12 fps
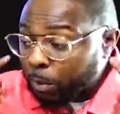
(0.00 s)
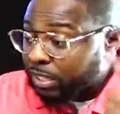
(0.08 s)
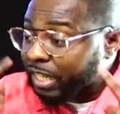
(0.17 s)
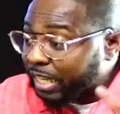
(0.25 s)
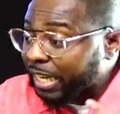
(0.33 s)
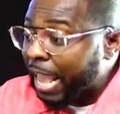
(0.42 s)
was
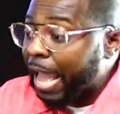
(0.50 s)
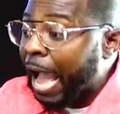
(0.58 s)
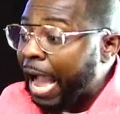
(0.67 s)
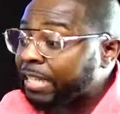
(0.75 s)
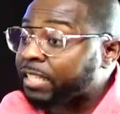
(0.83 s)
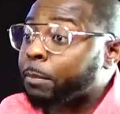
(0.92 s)
looking at,
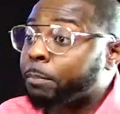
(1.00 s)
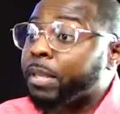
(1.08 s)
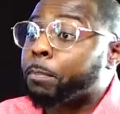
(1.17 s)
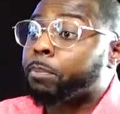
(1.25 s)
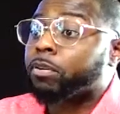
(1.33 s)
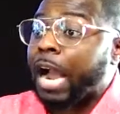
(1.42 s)
I should
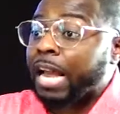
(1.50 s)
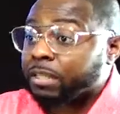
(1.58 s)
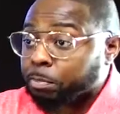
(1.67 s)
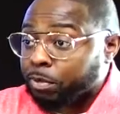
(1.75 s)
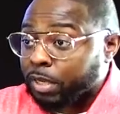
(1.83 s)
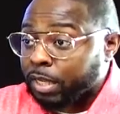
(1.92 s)
be
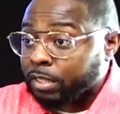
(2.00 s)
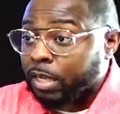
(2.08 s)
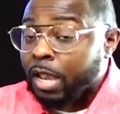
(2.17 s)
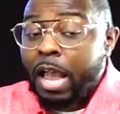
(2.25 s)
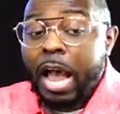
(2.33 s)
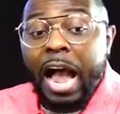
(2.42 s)
prosperous.
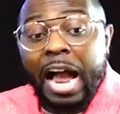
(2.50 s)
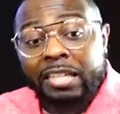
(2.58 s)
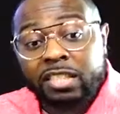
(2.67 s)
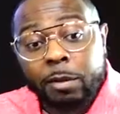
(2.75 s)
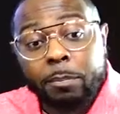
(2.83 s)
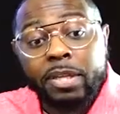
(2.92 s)
I
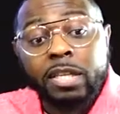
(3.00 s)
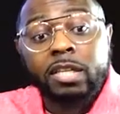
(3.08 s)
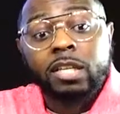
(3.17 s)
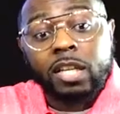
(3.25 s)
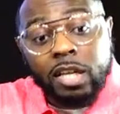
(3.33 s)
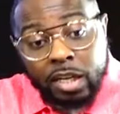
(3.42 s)
should be
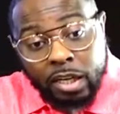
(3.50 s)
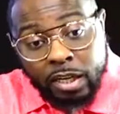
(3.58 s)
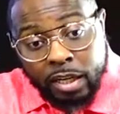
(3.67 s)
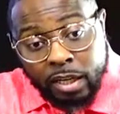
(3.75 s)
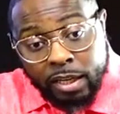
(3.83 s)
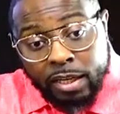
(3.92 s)

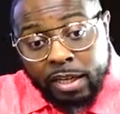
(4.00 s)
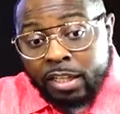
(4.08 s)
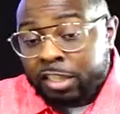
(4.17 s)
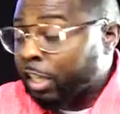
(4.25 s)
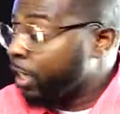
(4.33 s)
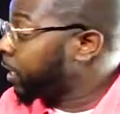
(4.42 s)
good.
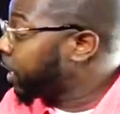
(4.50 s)
Should